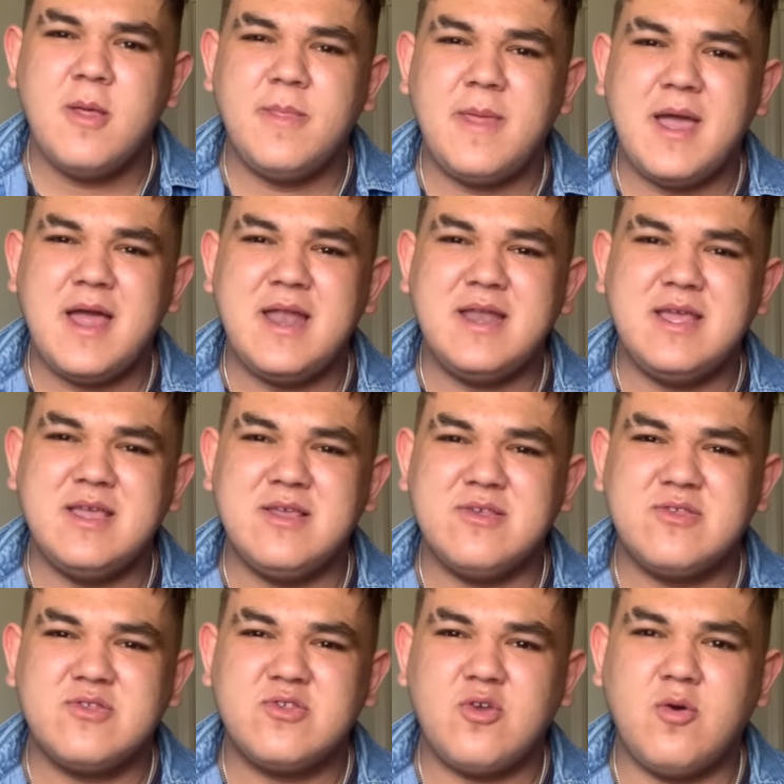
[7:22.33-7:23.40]
that is
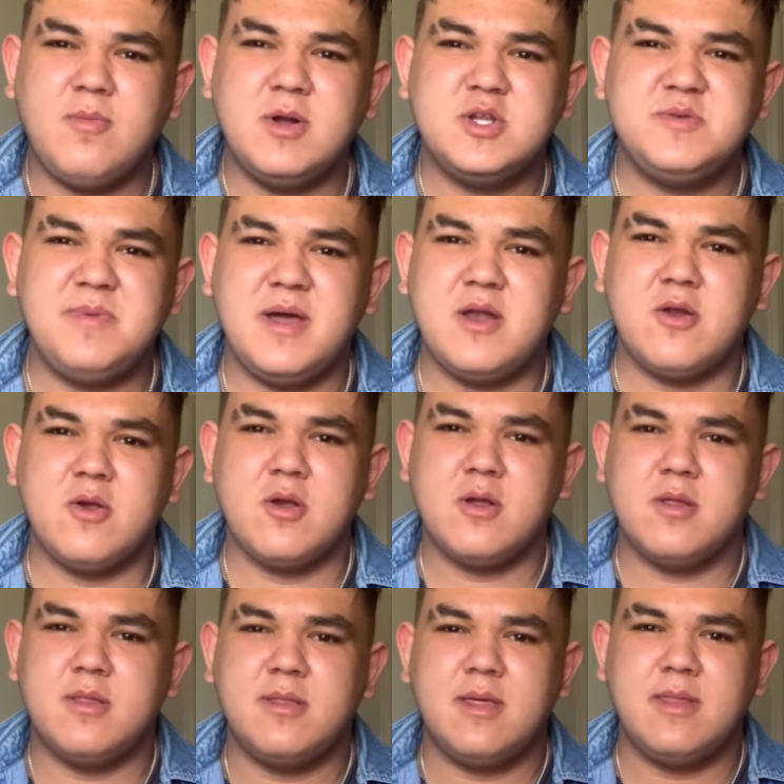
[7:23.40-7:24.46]
so much better
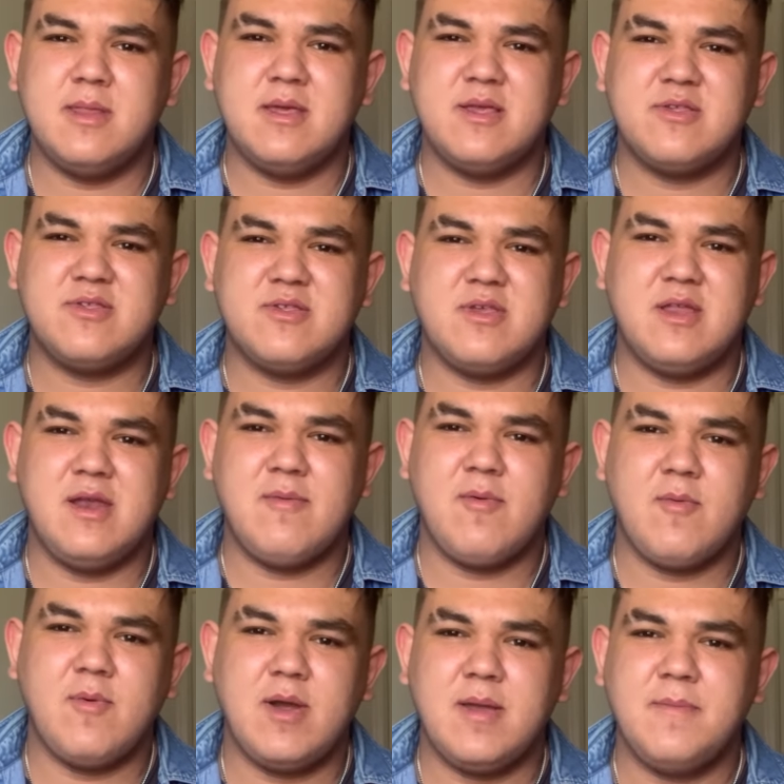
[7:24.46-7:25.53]
than this in every
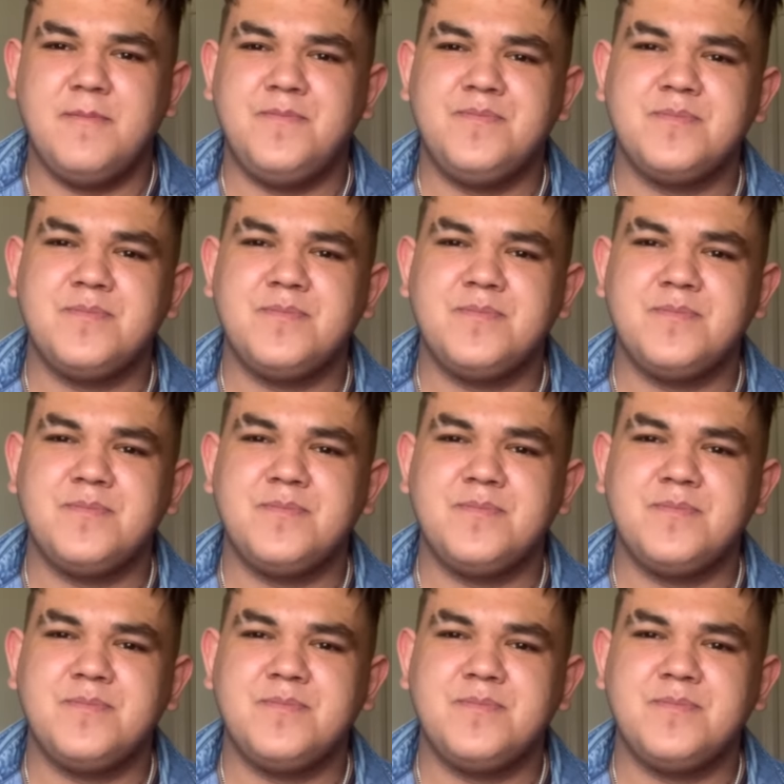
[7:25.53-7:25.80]
way.